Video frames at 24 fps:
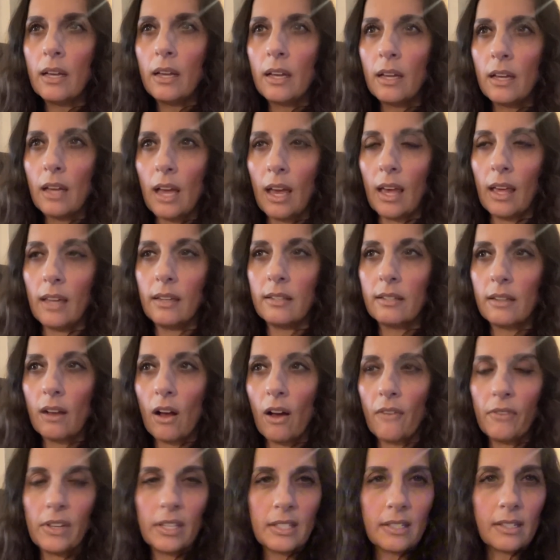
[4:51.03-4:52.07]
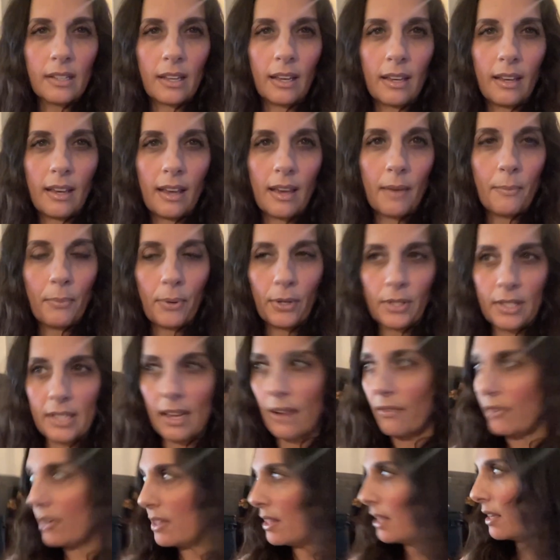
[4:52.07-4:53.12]
and obviously it puts
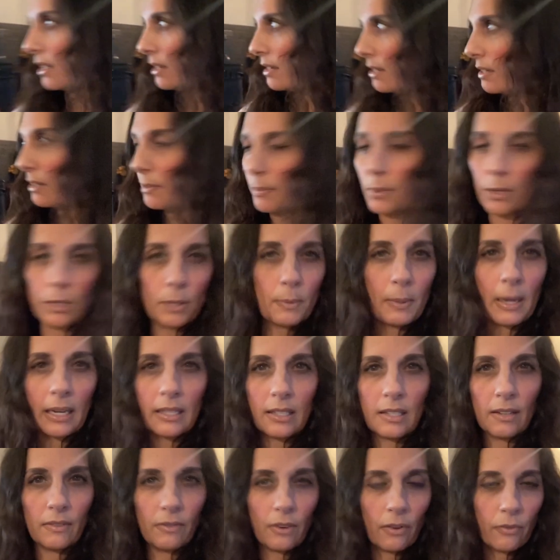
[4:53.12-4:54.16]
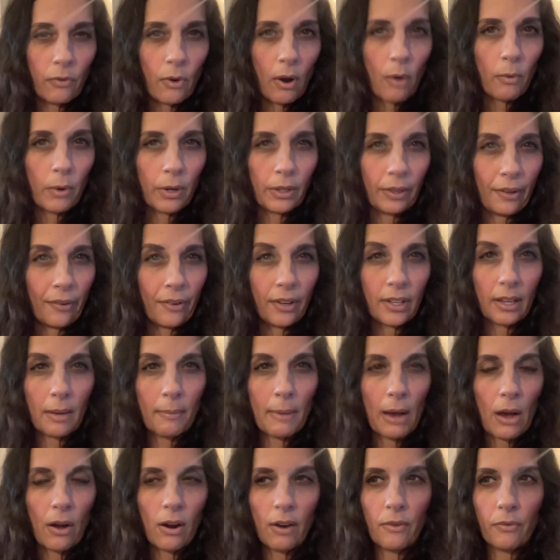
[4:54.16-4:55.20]
everything into perspective of what we're learning
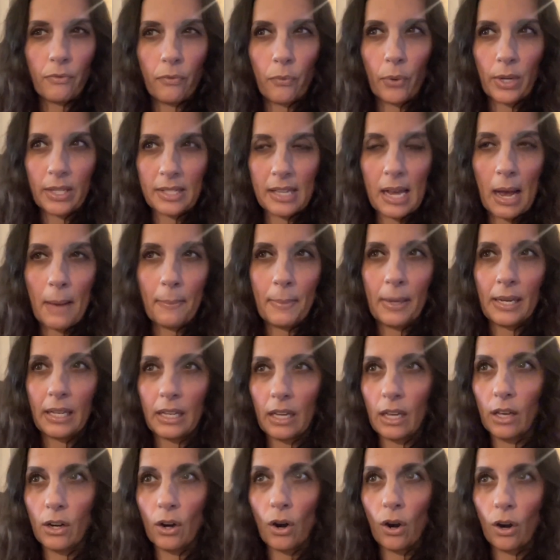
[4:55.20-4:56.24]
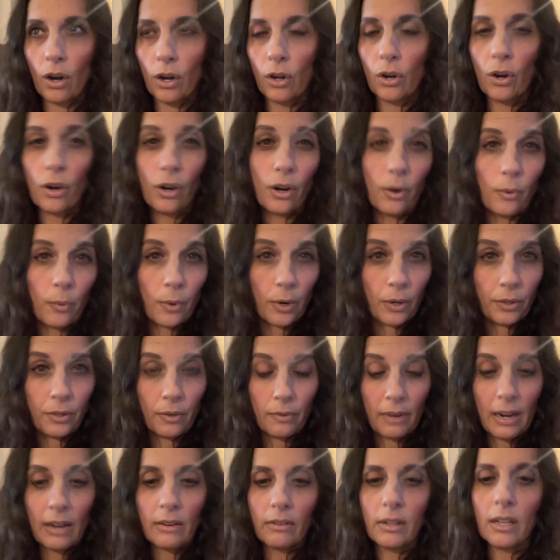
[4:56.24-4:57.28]
about, of what's happening in our current world
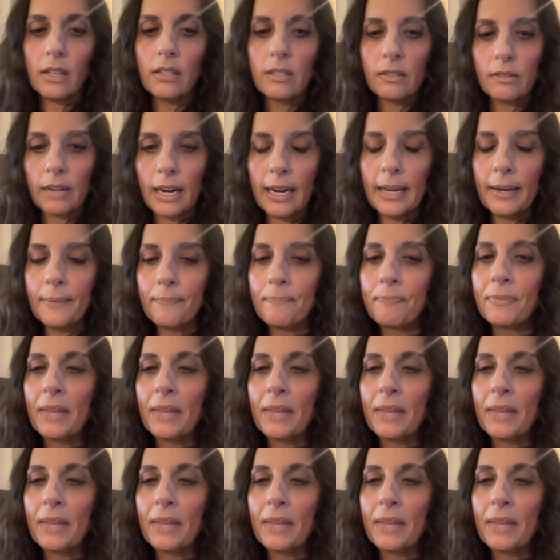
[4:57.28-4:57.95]
around us, right?